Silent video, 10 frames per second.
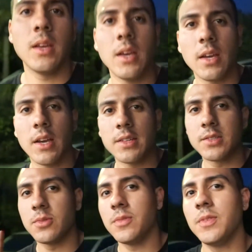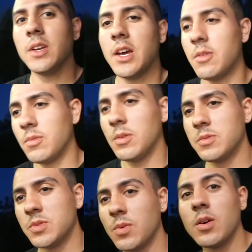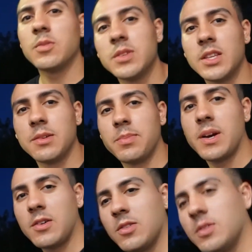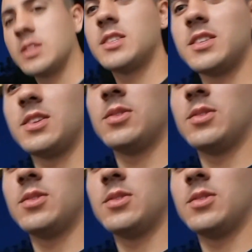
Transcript: Hey guys, so we figured out what was wrong with the power running to the